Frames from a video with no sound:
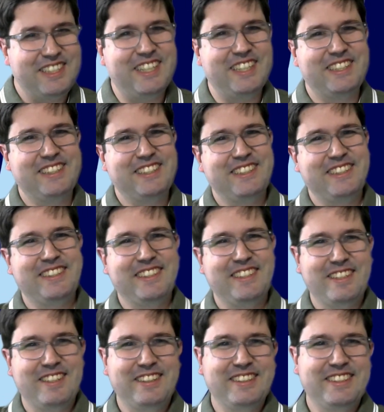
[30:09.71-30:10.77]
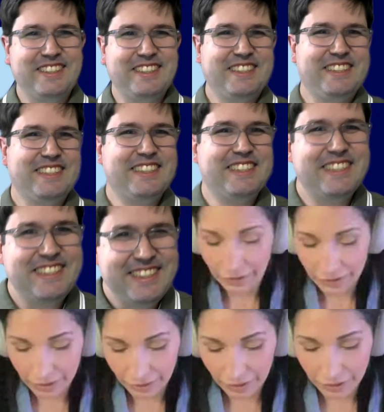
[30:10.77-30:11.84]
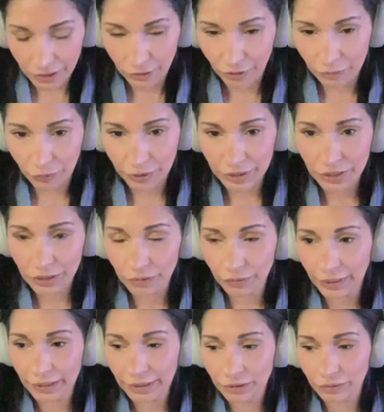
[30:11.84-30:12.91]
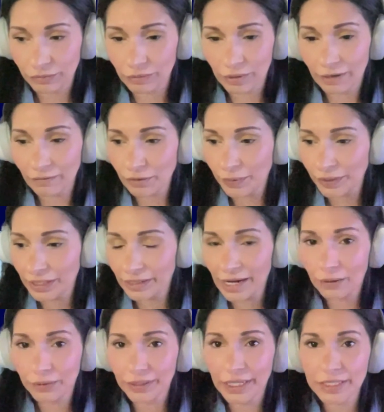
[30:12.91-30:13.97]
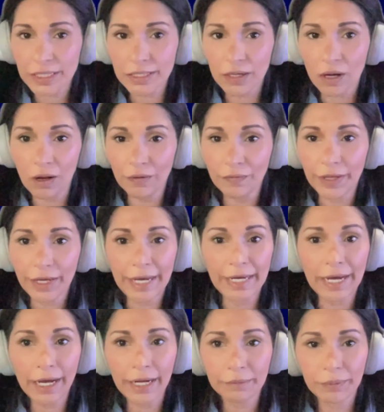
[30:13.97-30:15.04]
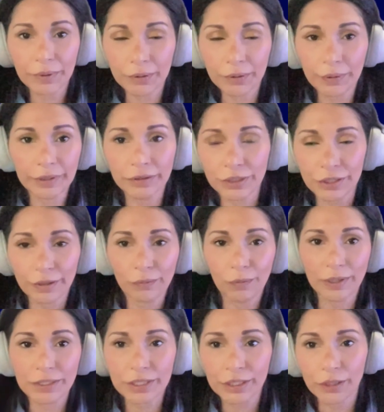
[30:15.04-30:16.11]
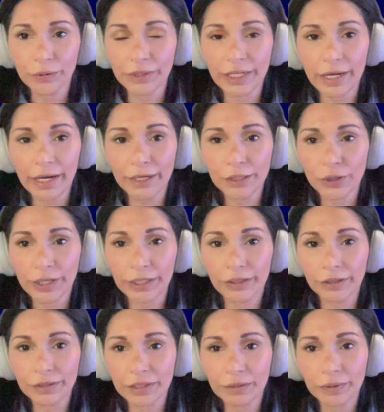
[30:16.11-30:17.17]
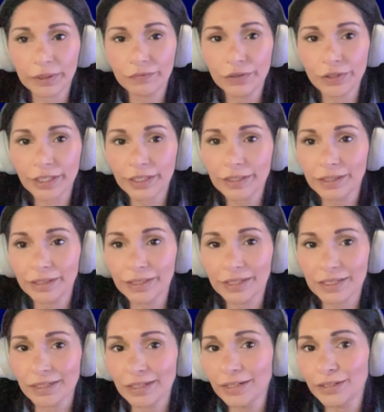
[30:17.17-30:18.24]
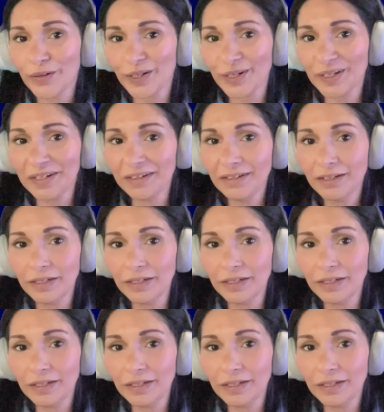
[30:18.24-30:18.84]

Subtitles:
Yeah, and that's a great point too. Like everybody nowadays is on the AI boat and wants to go with the AI train and everything. But if your data isn't integrated,